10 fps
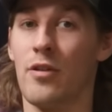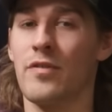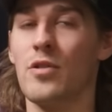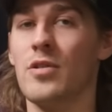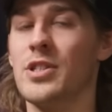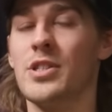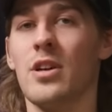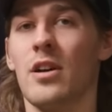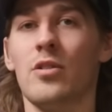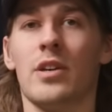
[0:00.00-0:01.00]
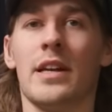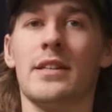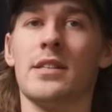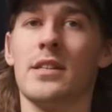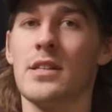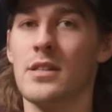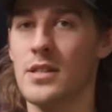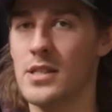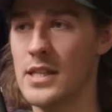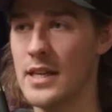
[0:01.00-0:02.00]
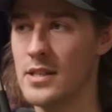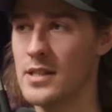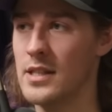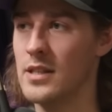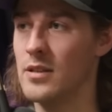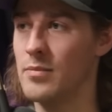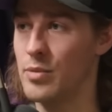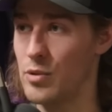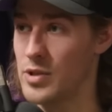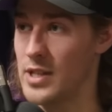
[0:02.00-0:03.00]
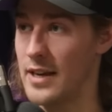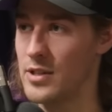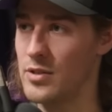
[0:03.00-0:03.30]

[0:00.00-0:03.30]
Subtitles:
of course, you start looking into the CNC process.